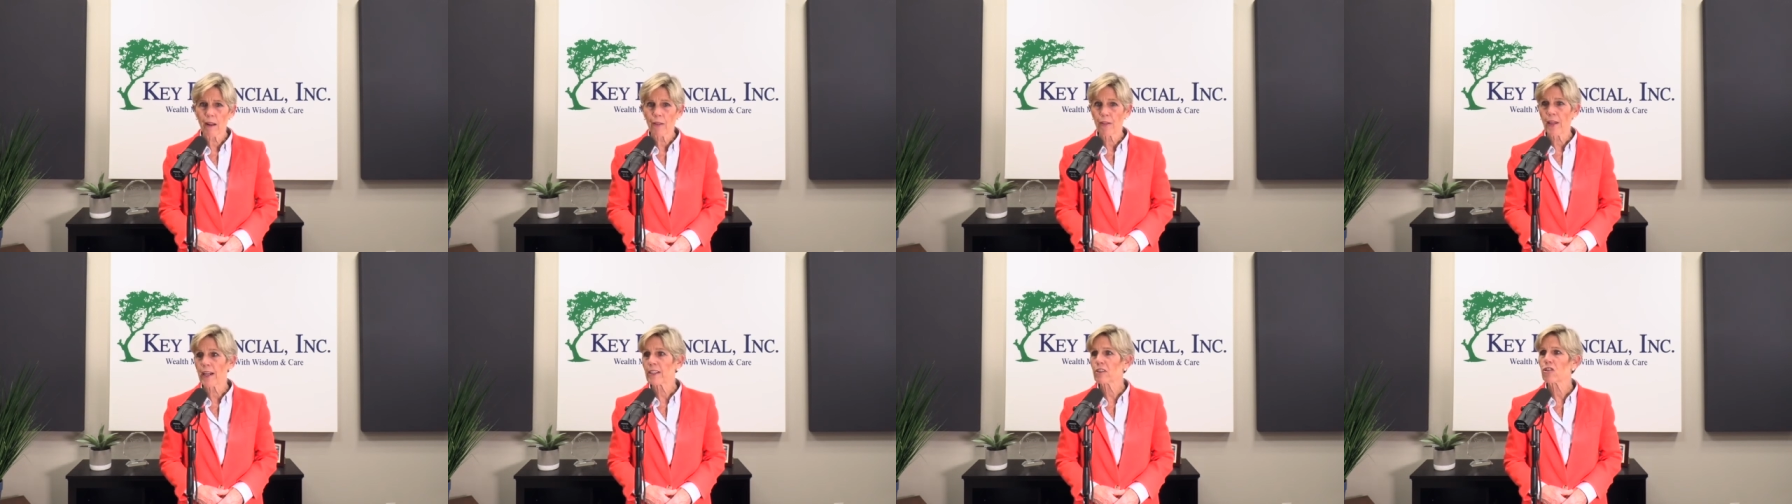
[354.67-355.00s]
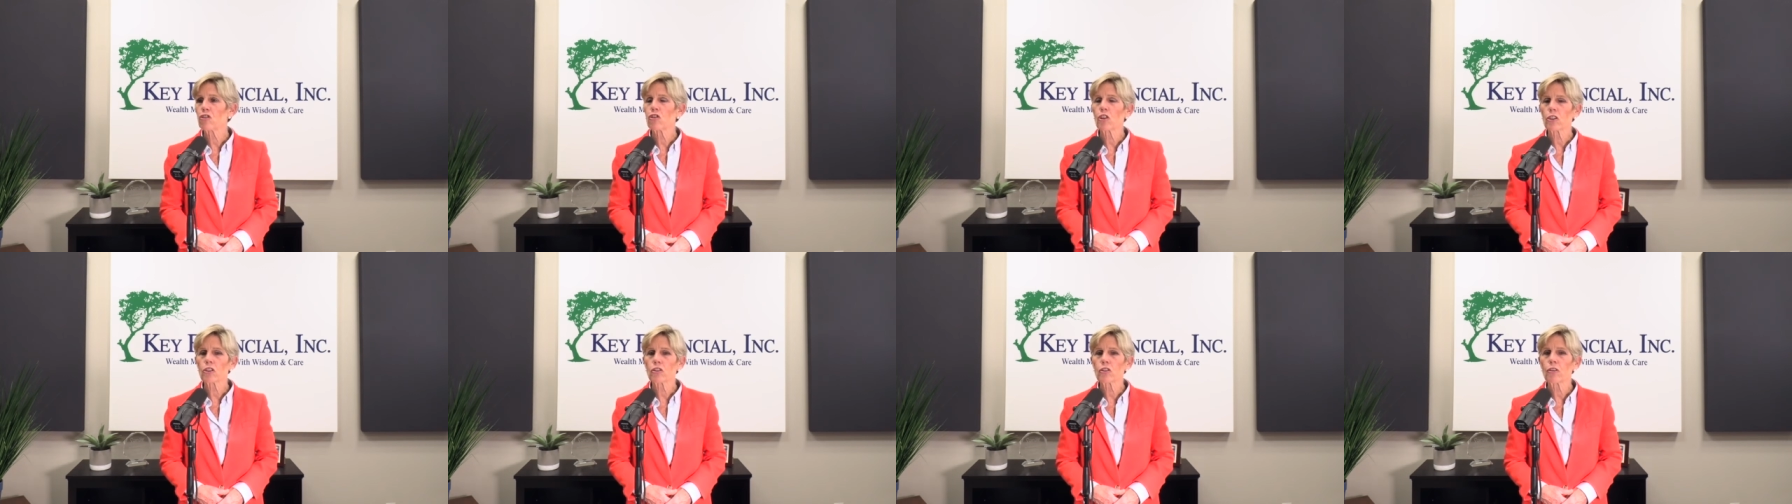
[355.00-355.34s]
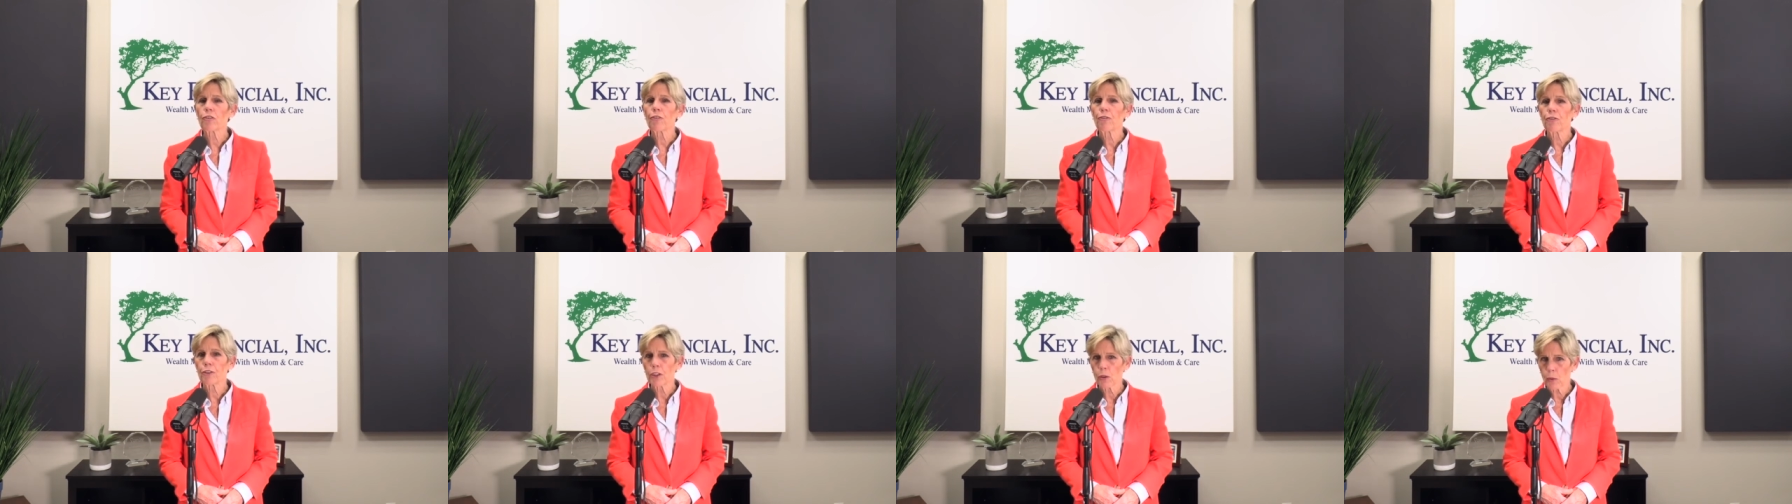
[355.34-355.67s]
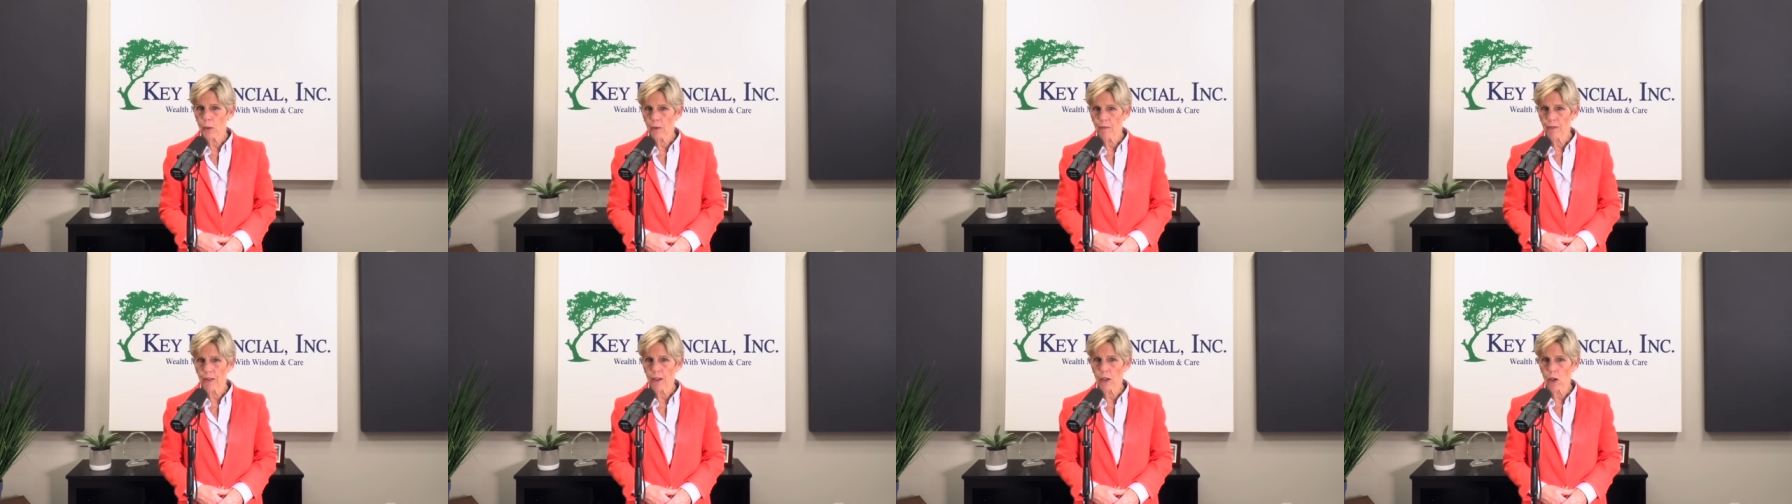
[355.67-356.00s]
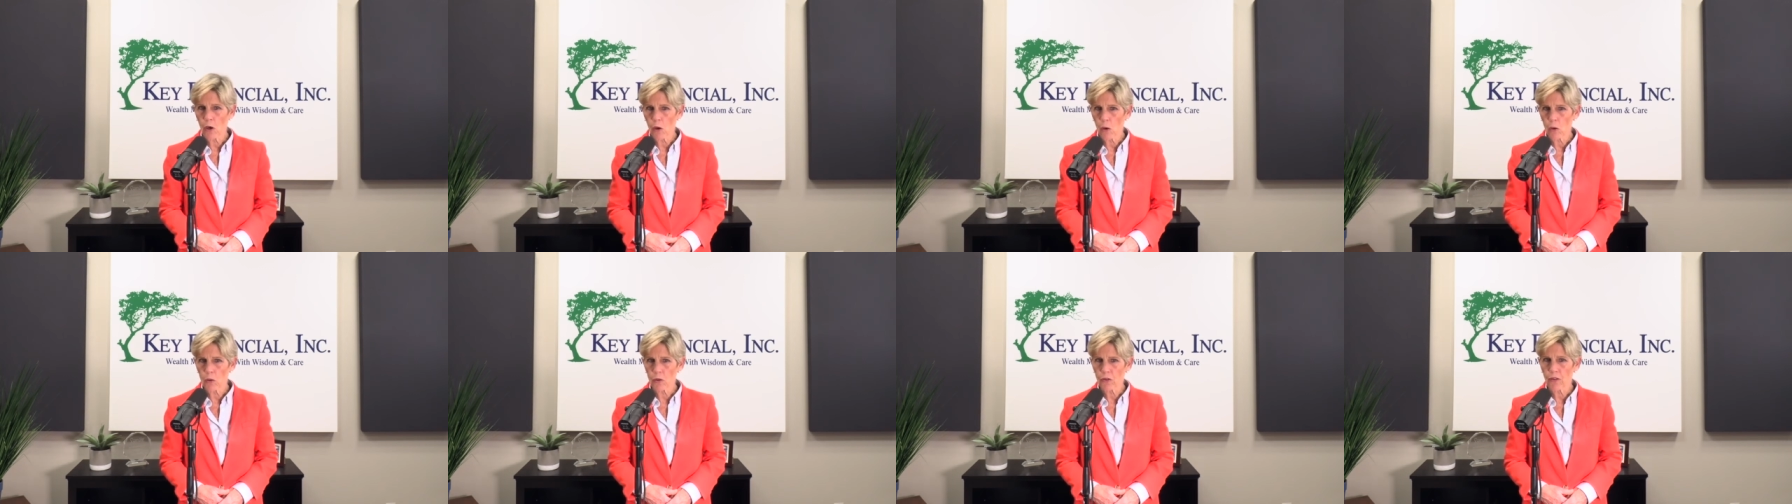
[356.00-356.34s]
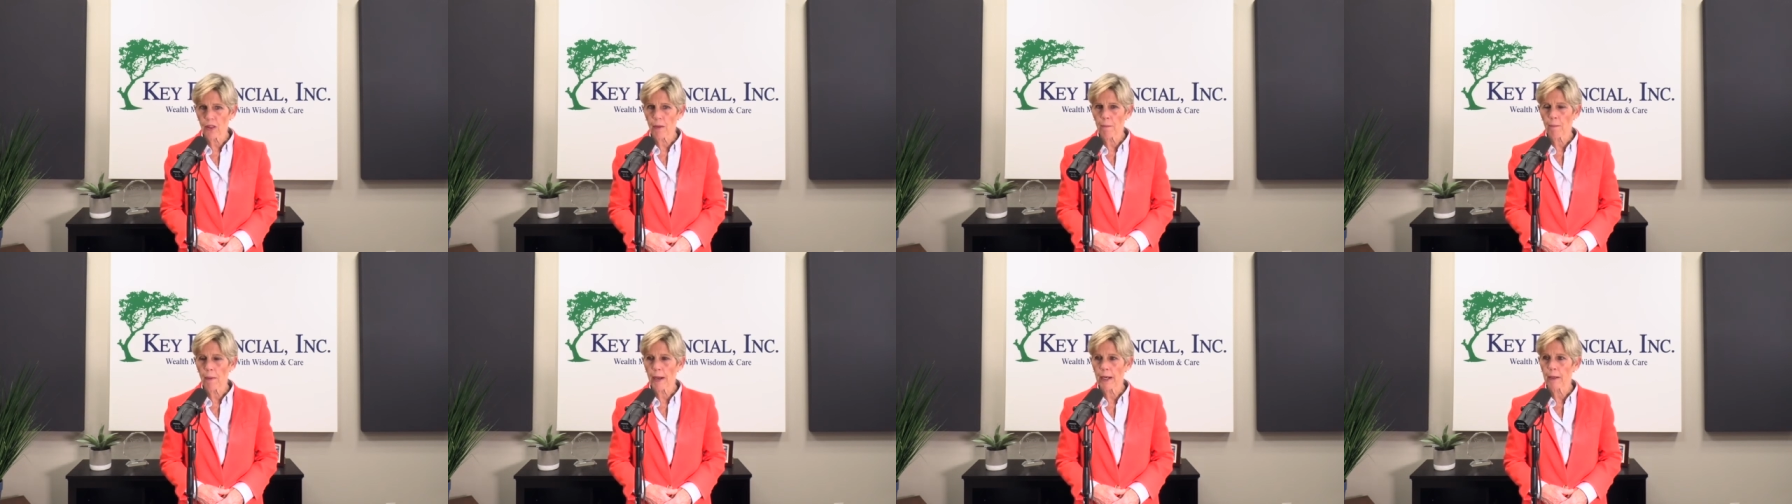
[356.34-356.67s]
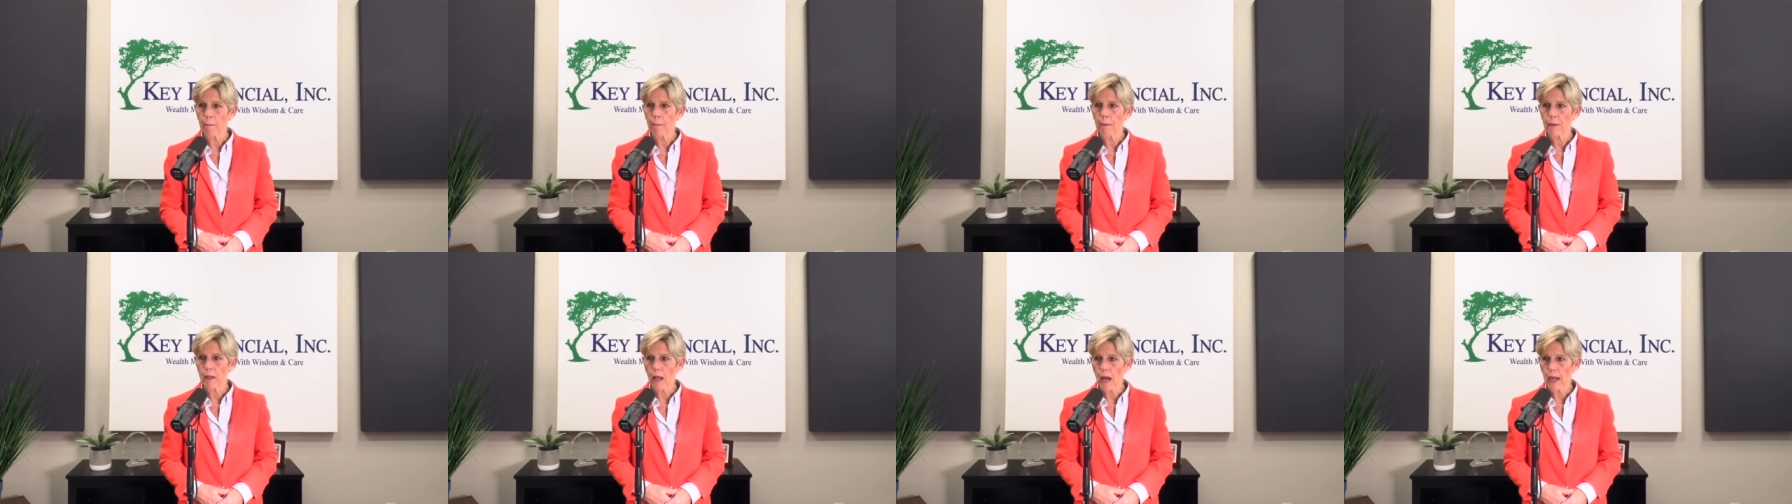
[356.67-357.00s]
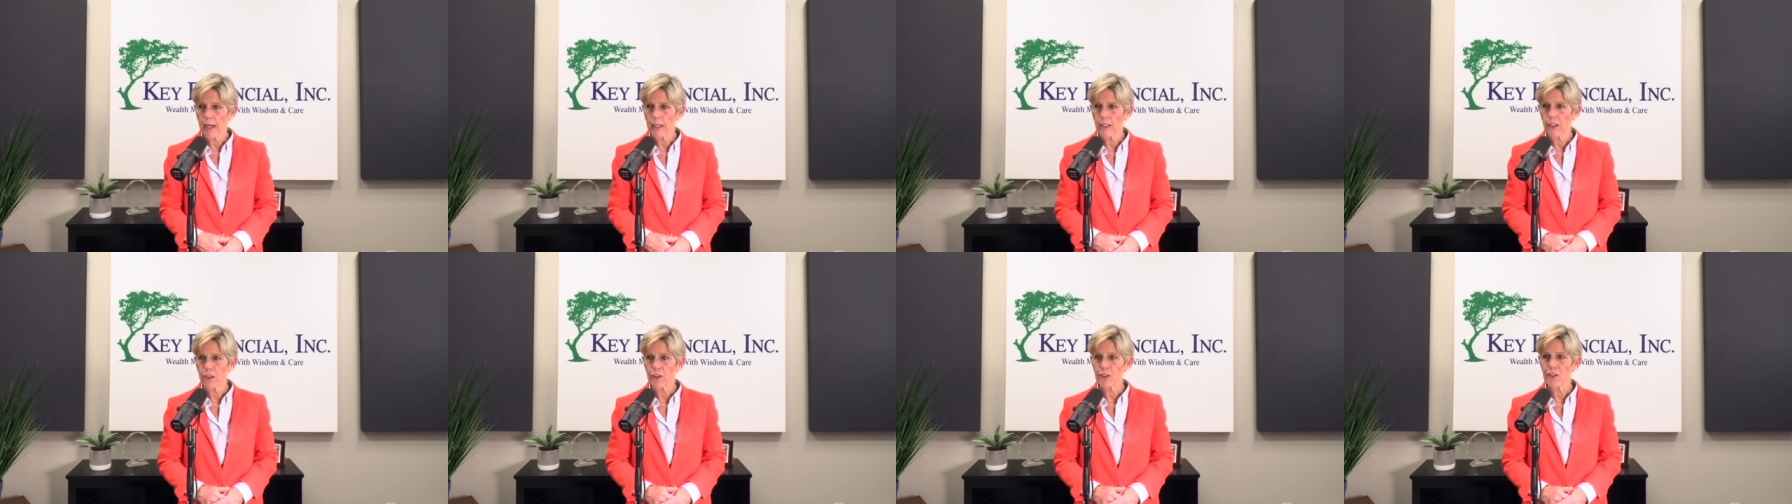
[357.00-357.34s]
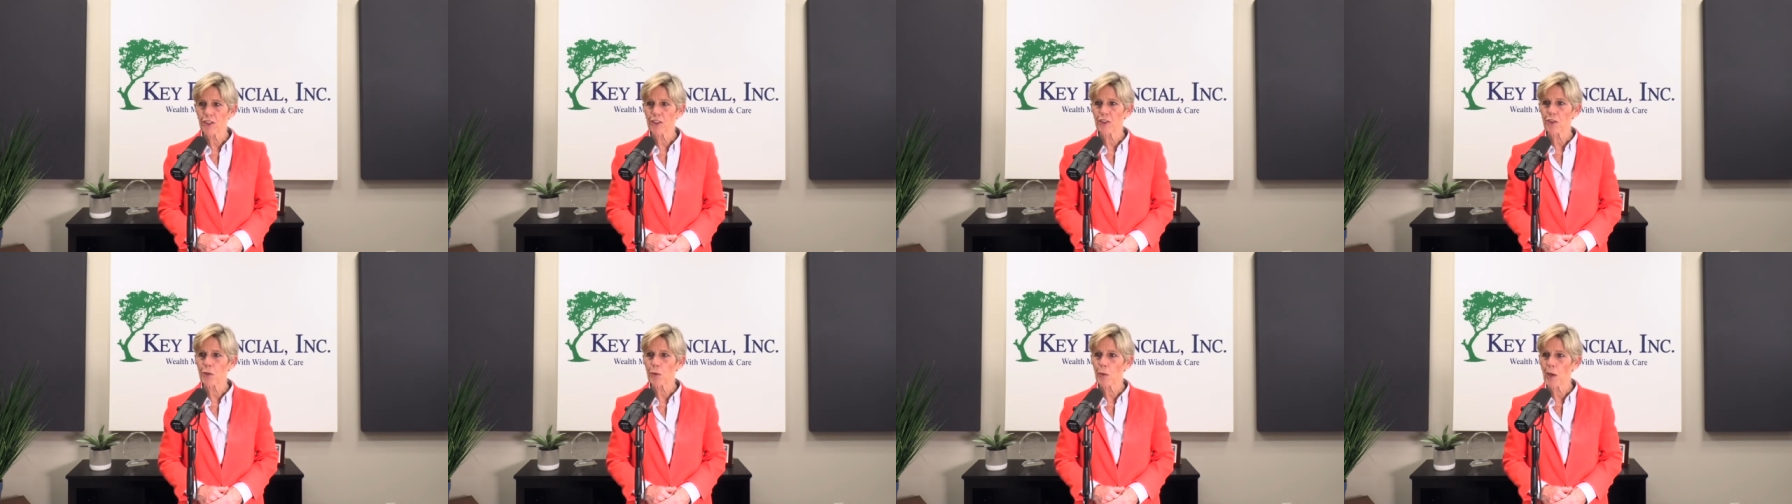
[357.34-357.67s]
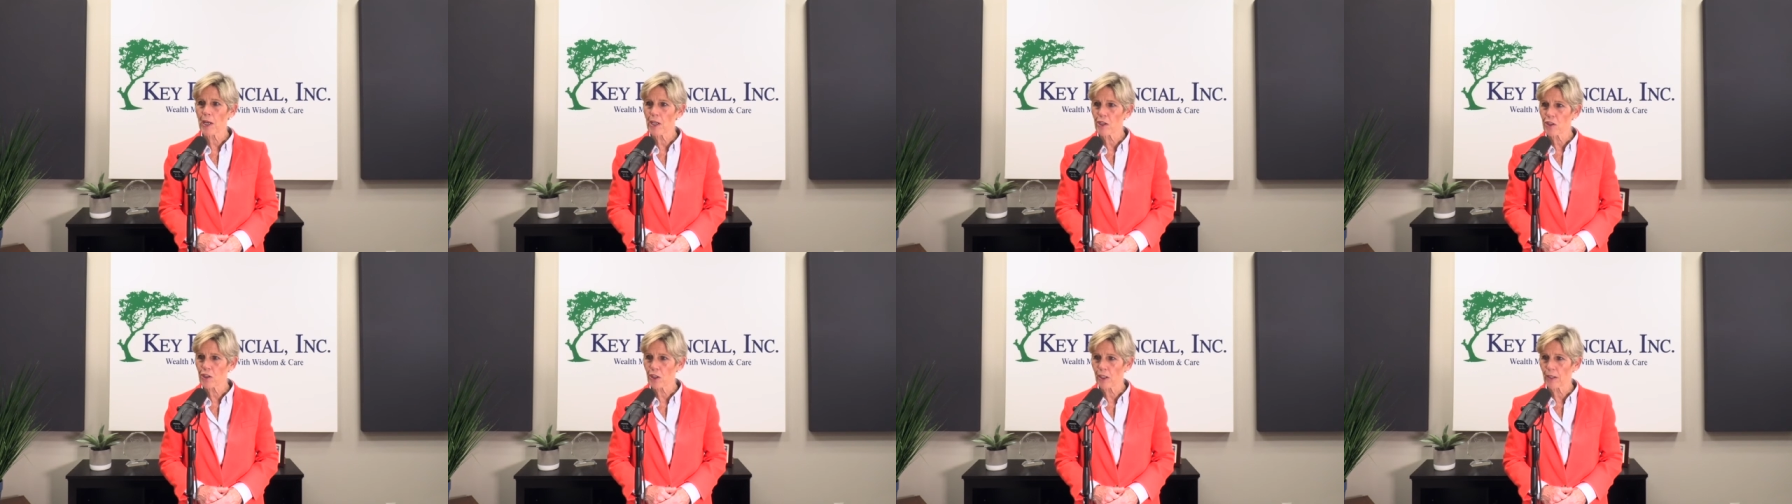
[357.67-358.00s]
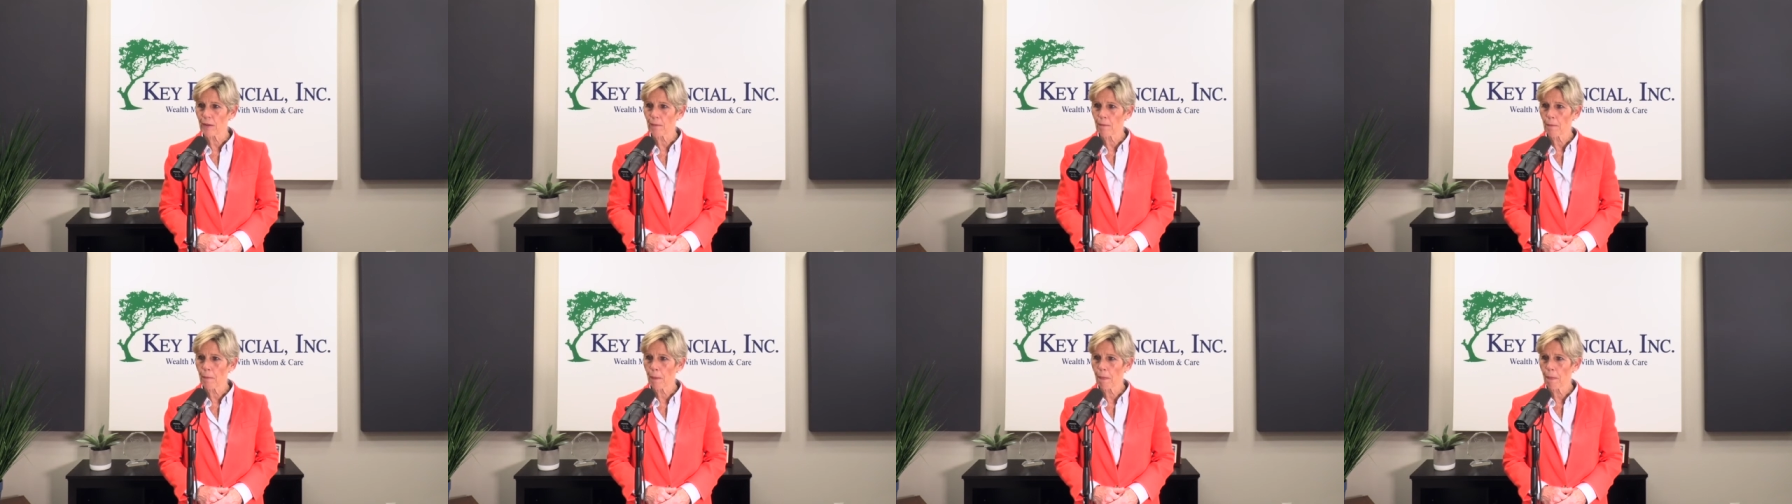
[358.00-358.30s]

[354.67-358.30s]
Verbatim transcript: that's just a few of the goals that might apply to your situation.